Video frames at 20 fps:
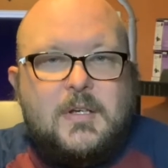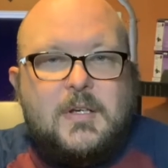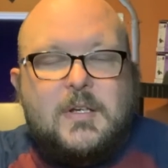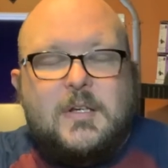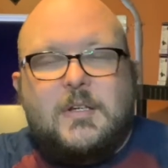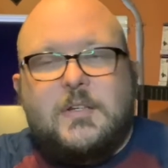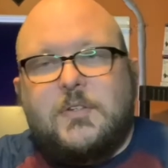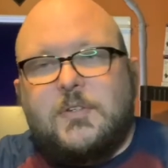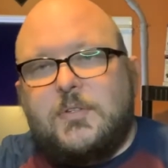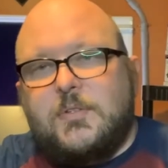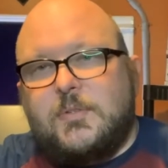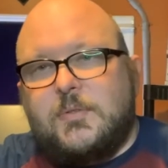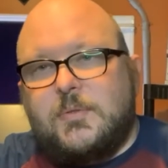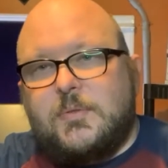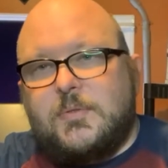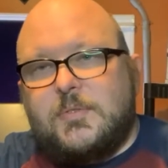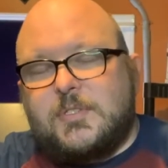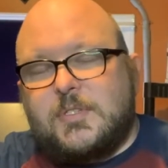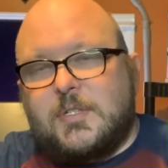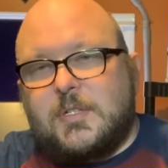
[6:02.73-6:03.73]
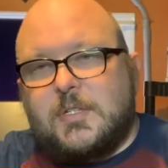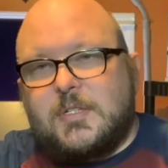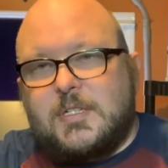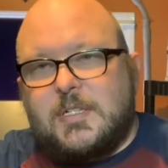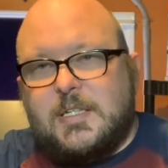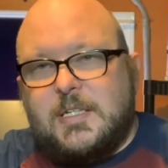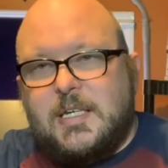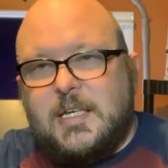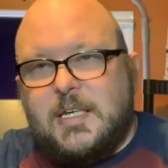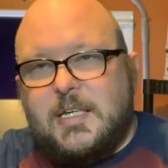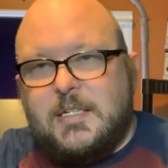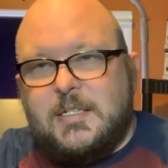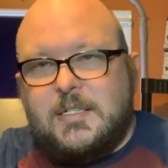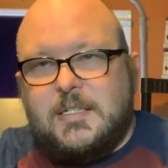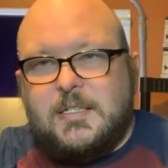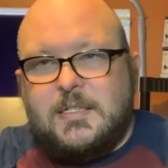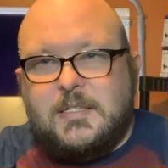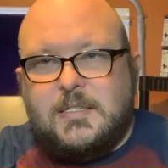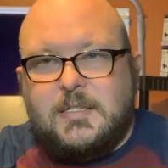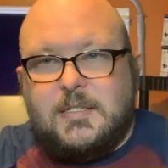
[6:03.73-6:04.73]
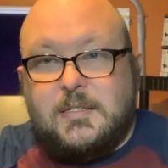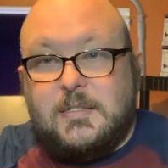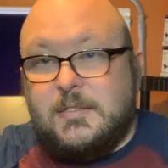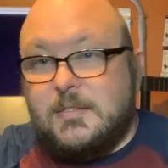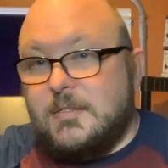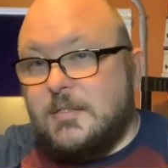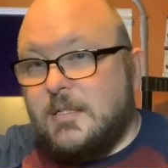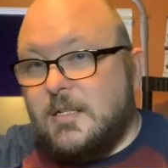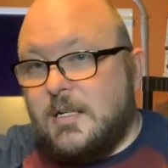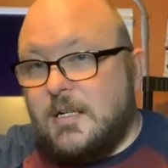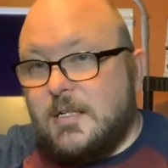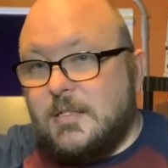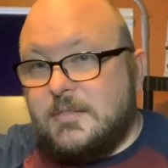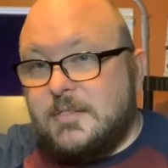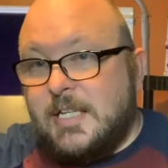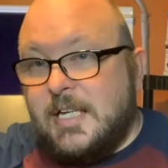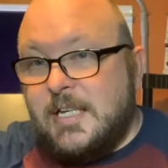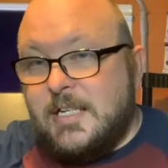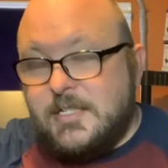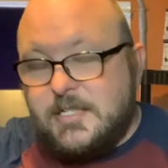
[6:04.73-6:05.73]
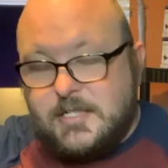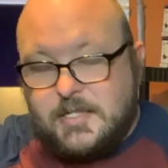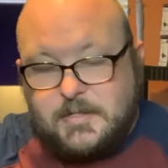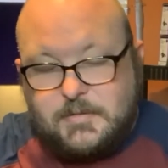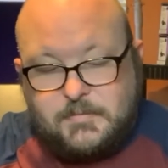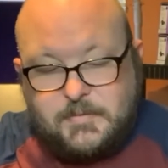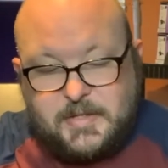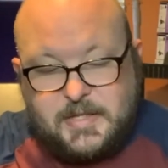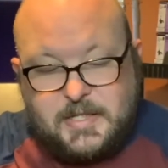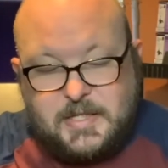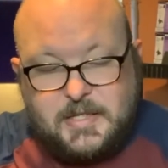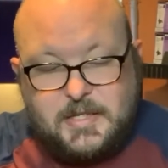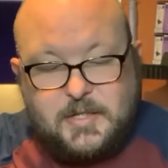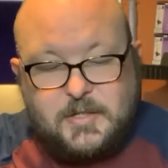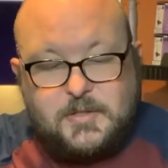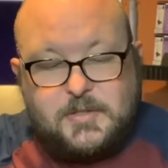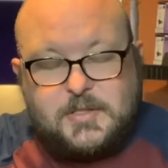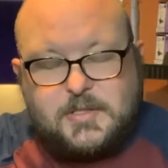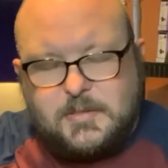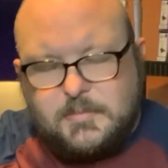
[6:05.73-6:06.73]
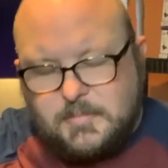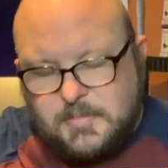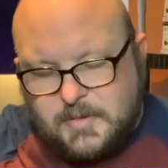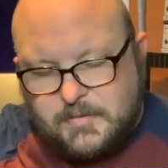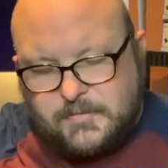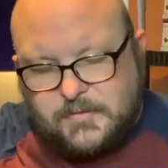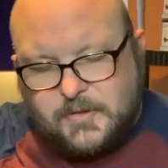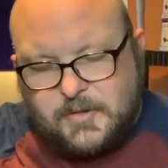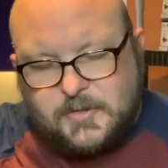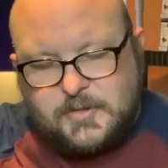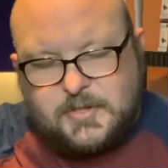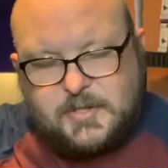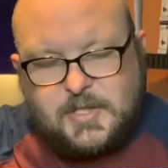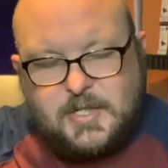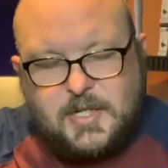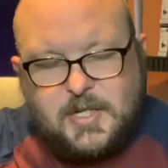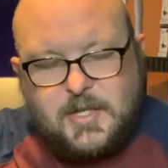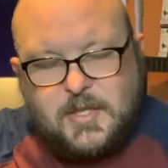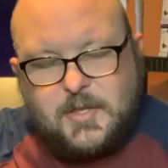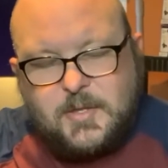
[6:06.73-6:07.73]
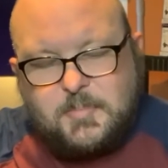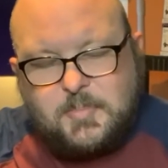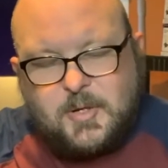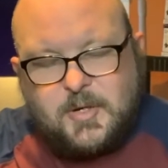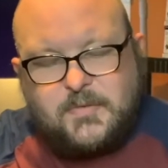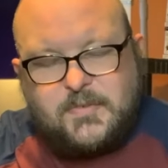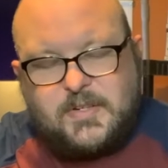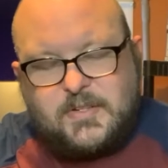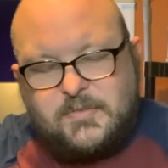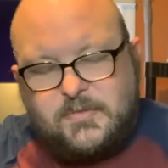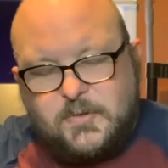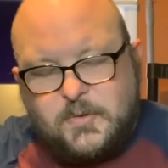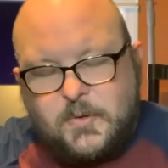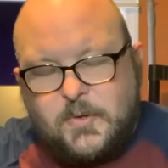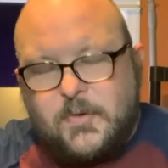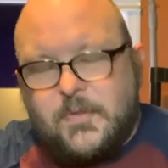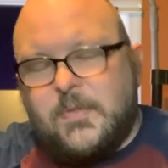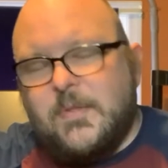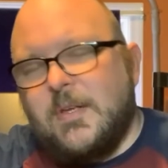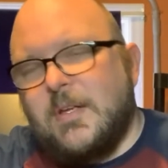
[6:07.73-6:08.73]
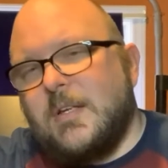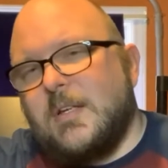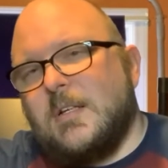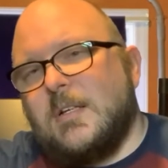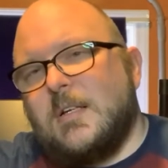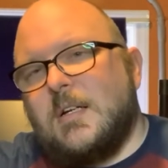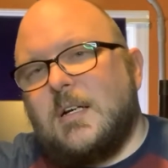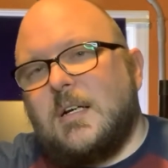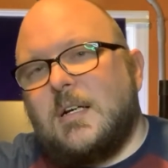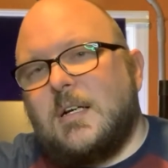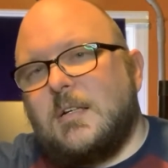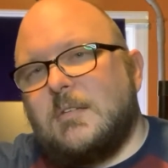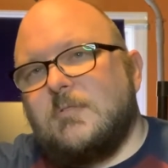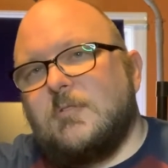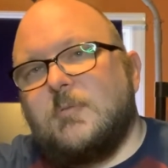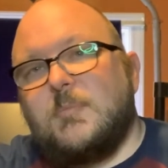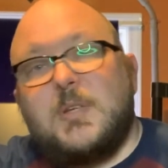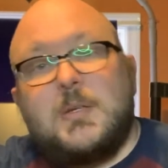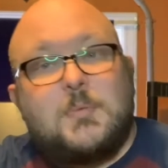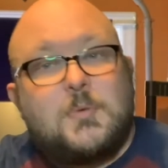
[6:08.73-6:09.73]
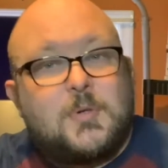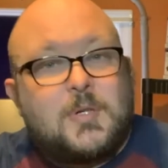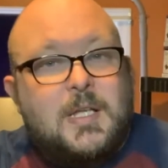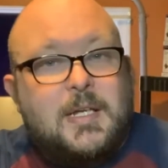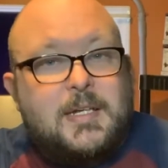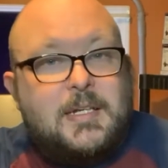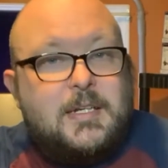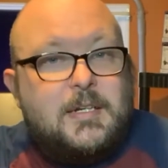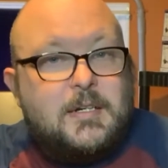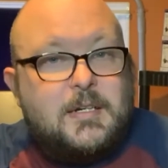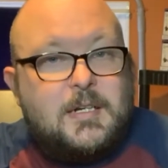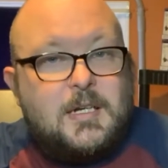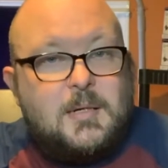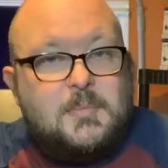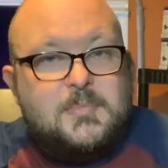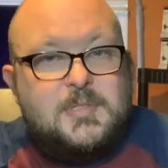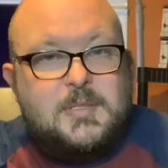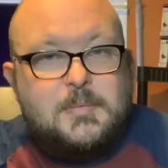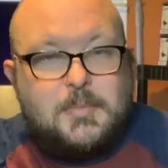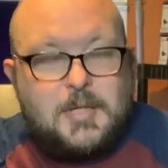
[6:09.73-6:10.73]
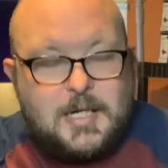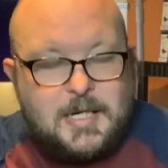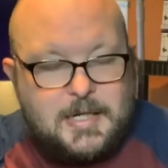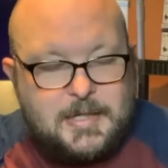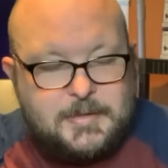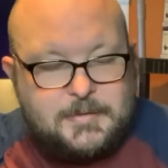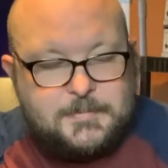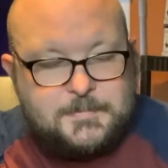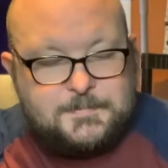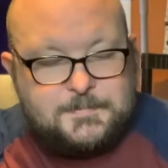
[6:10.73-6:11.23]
you start to get tension within those. So, but first, the perfect fourth would be more like Here Comes the Bride.